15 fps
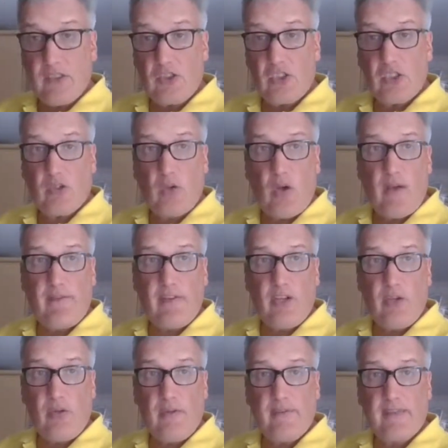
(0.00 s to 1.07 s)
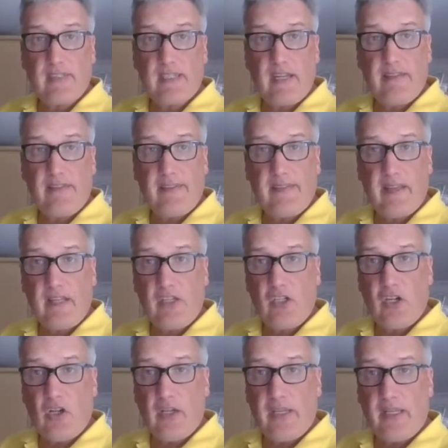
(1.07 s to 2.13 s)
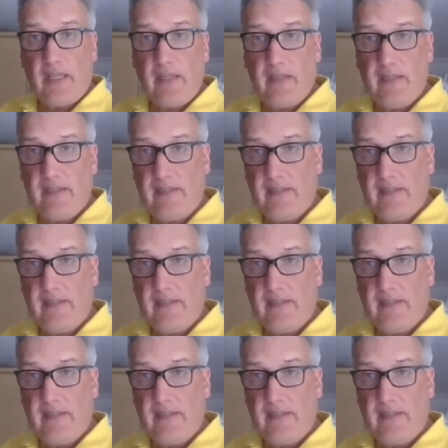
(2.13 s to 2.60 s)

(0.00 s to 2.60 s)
So quite a few. If there's anything that you'd like.